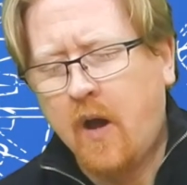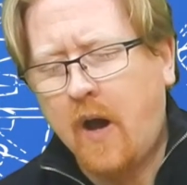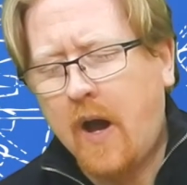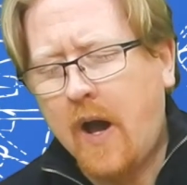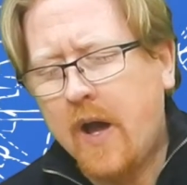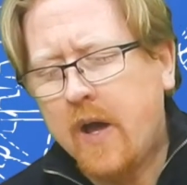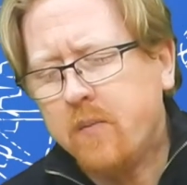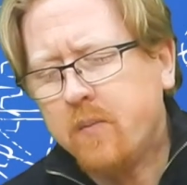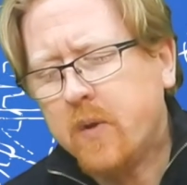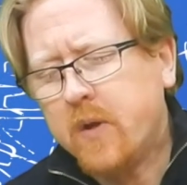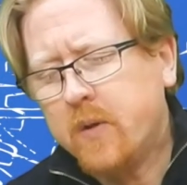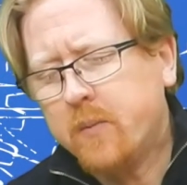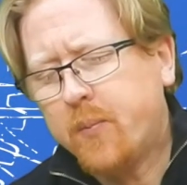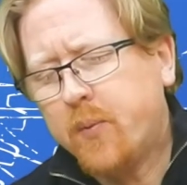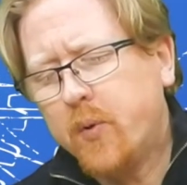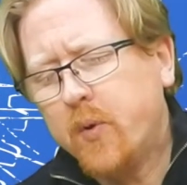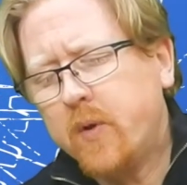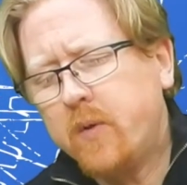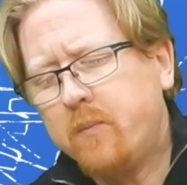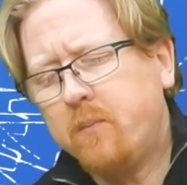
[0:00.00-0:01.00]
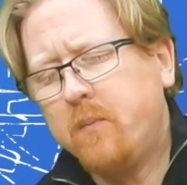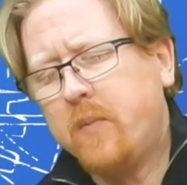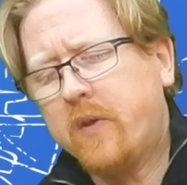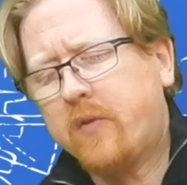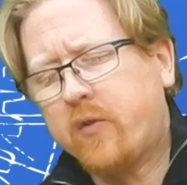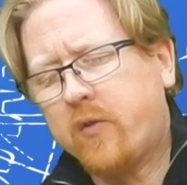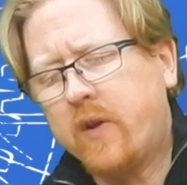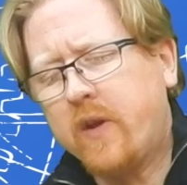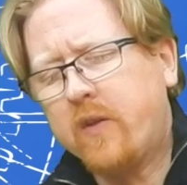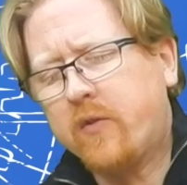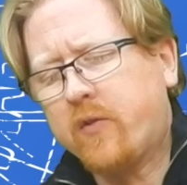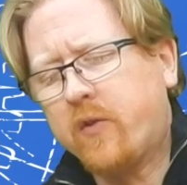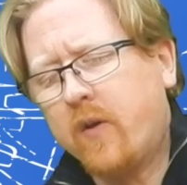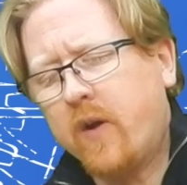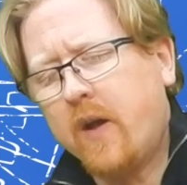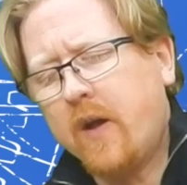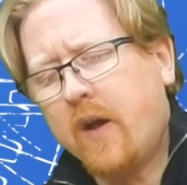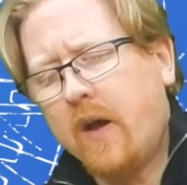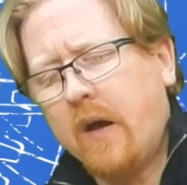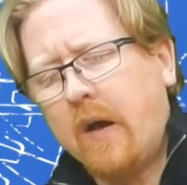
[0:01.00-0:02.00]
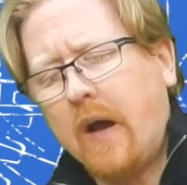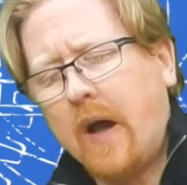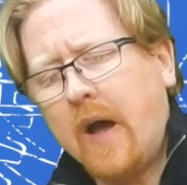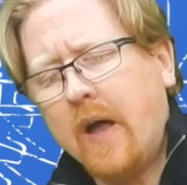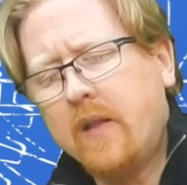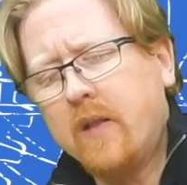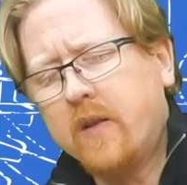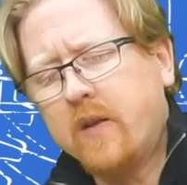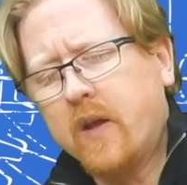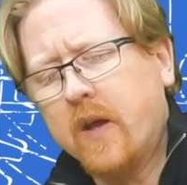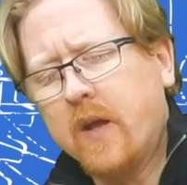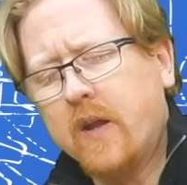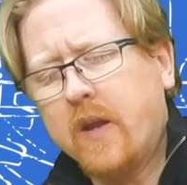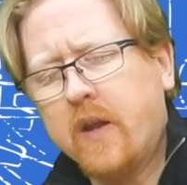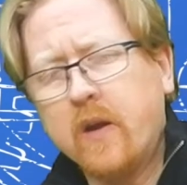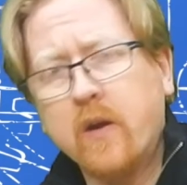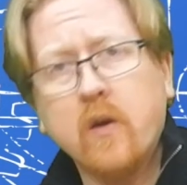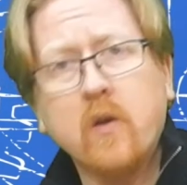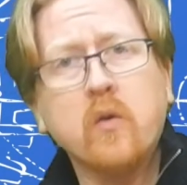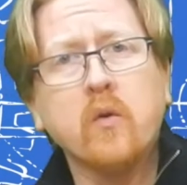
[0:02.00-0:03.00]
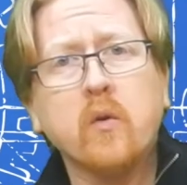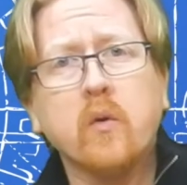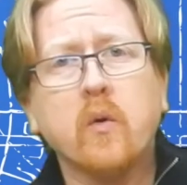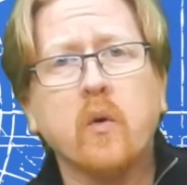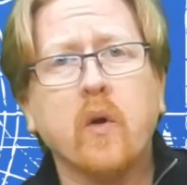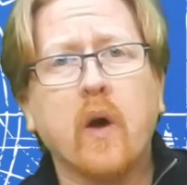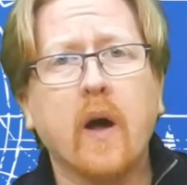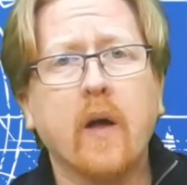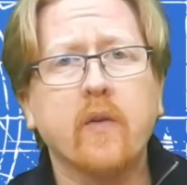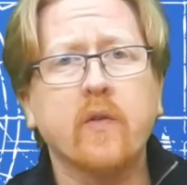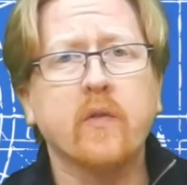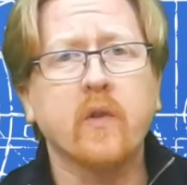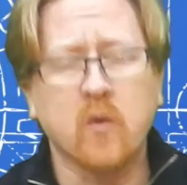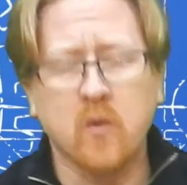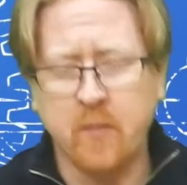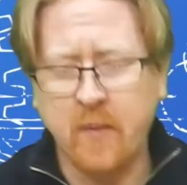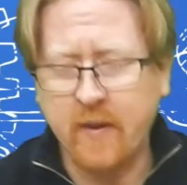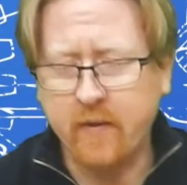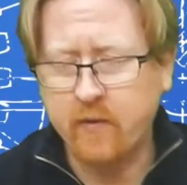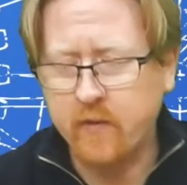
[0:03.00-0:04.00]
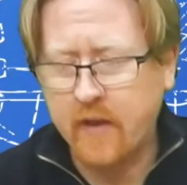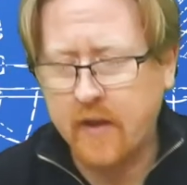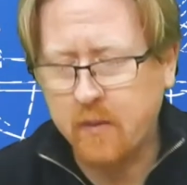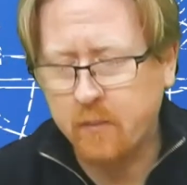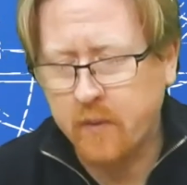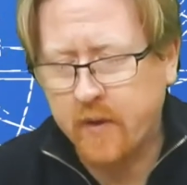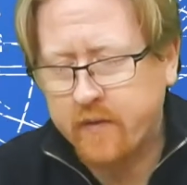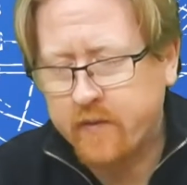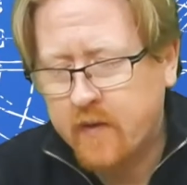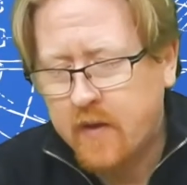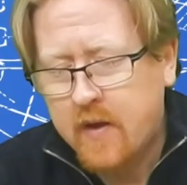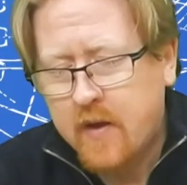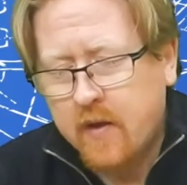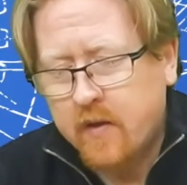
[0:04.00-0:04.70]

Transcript: I'm going to put Mr. Easter Island Head here, who still remains nameless,